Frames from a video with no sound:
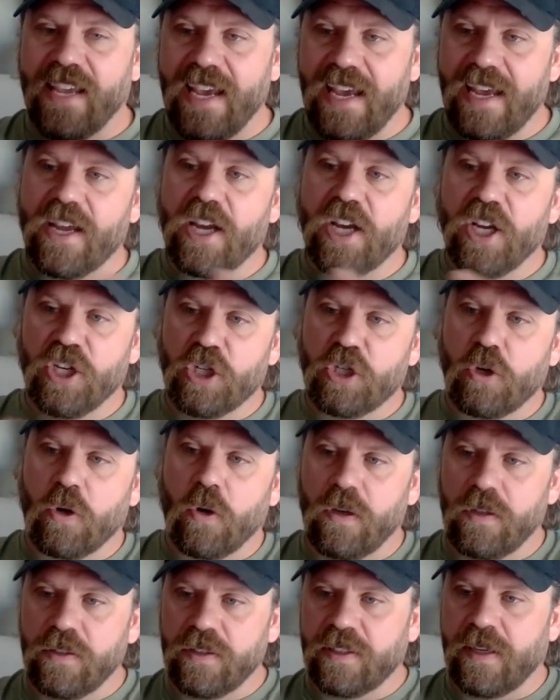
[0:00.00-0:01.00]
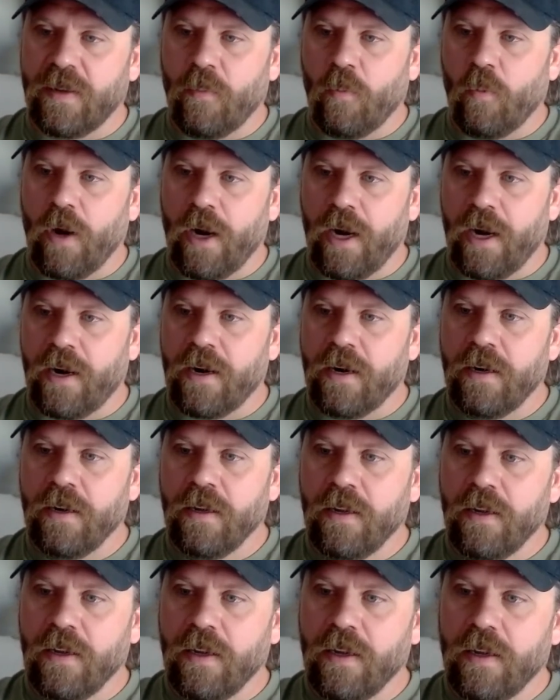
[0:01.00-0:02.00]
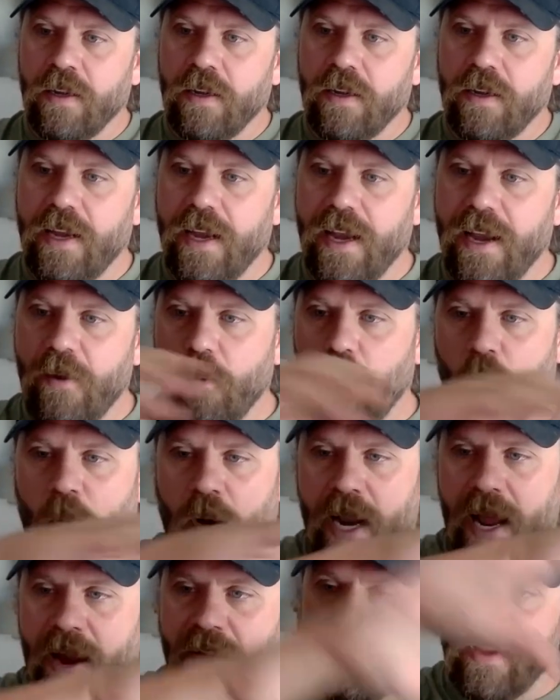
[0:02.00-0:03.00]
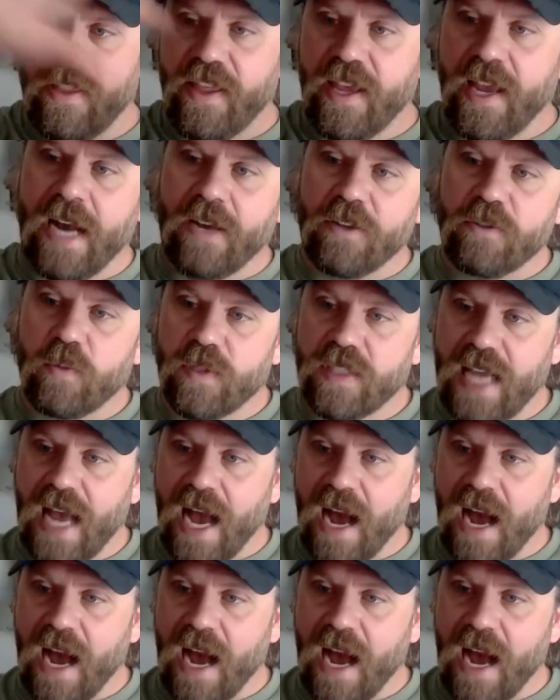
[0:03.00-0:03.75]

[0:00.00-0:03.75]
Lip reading: get control somewhere when everything else was